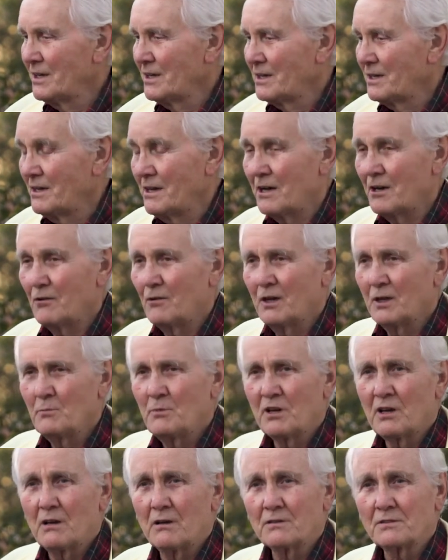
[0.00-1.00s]
not only
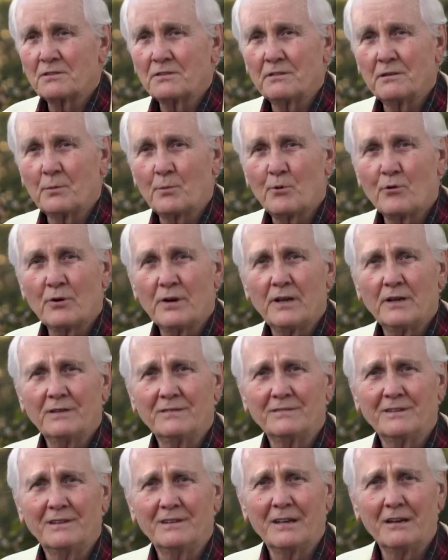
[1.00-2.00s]
because they're a pretty
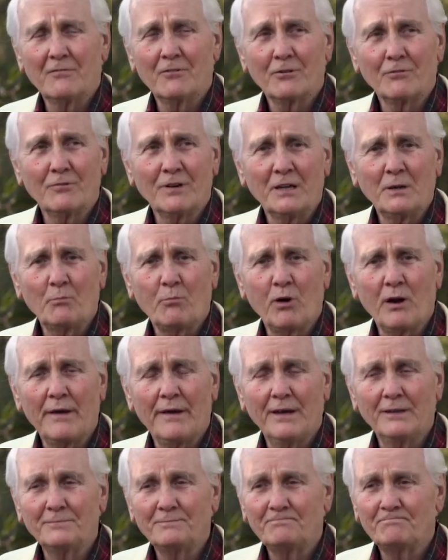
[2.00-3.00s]
and evergreen
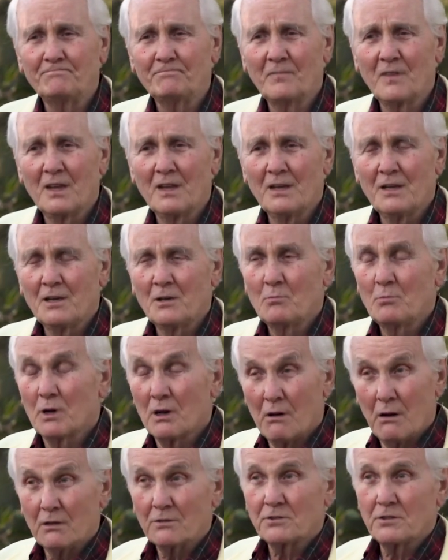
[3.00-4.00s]
plant, but
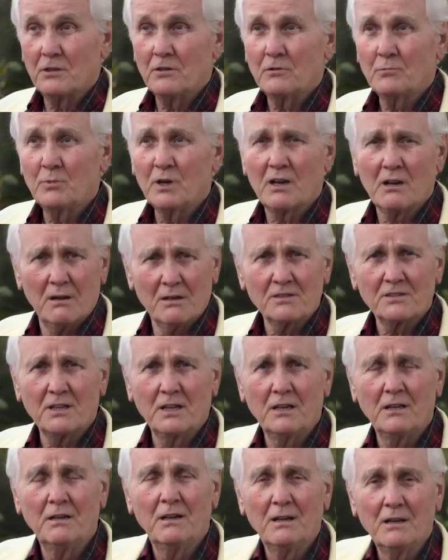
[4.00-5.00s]
also because
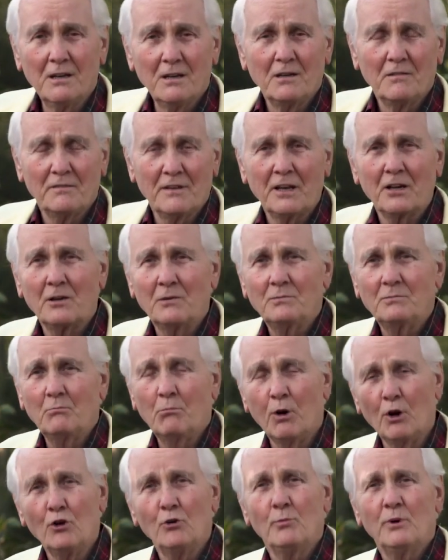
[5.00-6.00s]
they
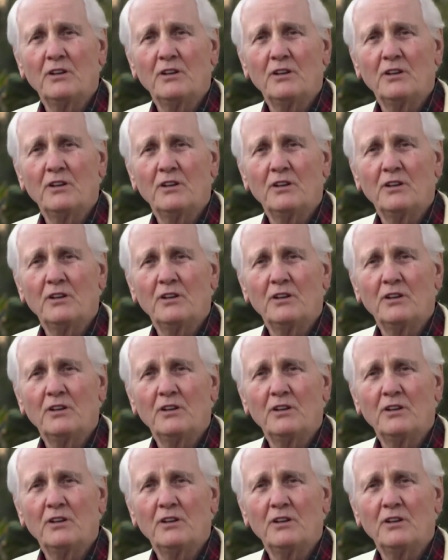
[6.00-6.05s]
bloom